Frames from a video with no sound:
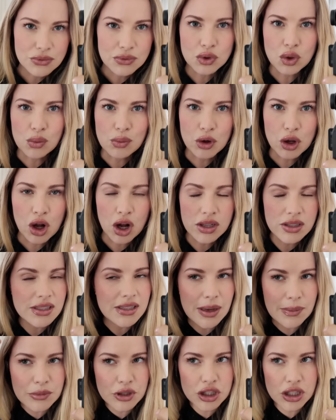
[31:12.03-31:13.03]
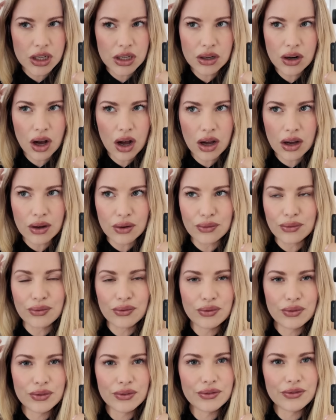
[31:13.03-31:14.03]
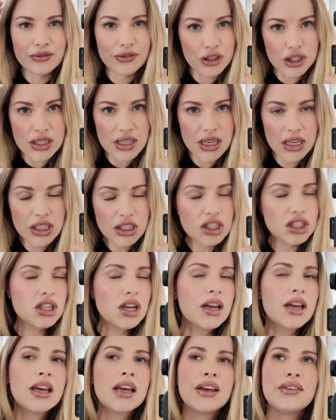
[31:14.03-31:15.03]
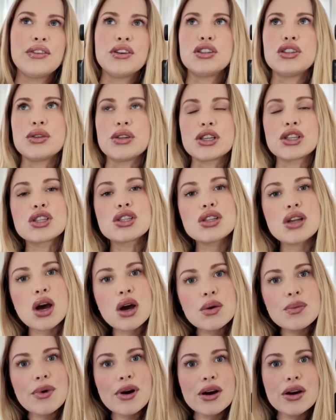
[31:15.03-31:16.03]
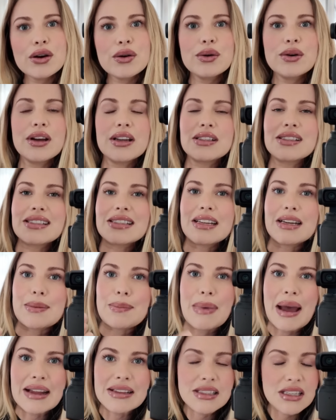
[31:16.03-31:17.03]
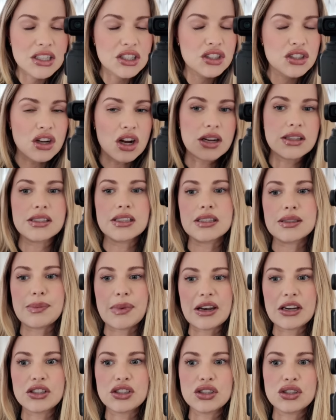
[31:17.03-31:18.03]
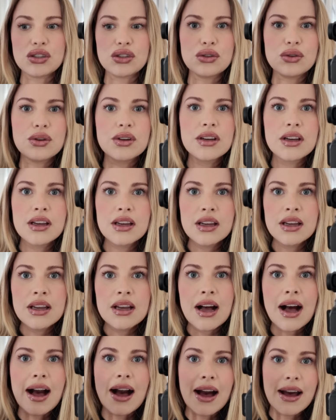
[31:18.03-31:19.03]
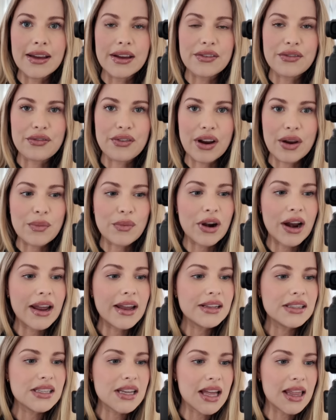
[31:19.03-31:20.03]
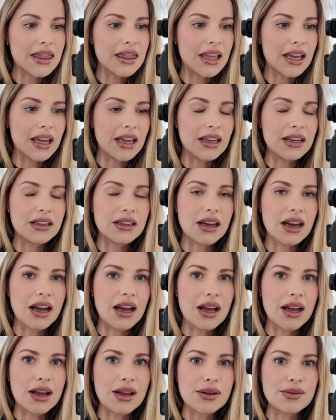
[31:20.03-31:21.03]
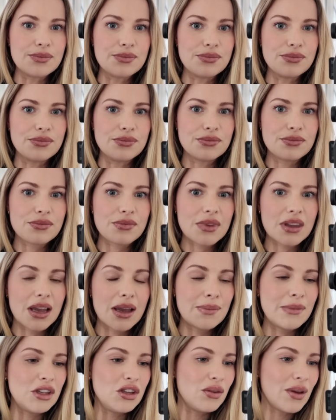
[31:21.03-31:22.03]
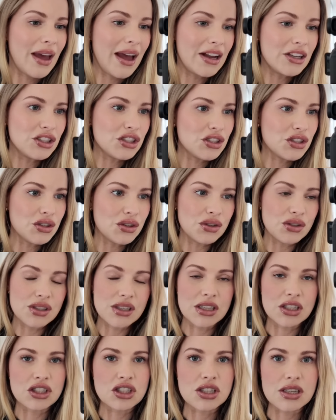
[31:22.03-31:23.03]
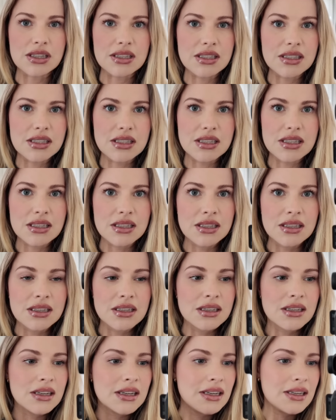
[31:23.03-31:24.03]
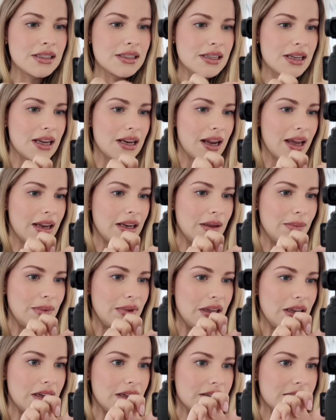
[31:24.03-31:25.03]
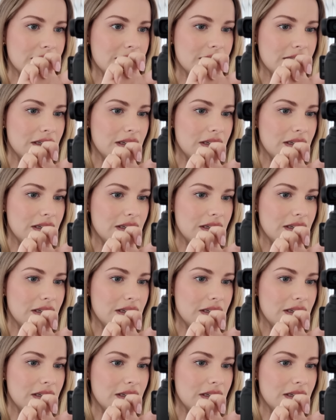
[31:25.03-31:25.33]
normal consumption of footage. If you're doing slow-mo and cinematic shots, it's better to do a higher frame rate. And then, I mean, you can shoot in just 1080p, let's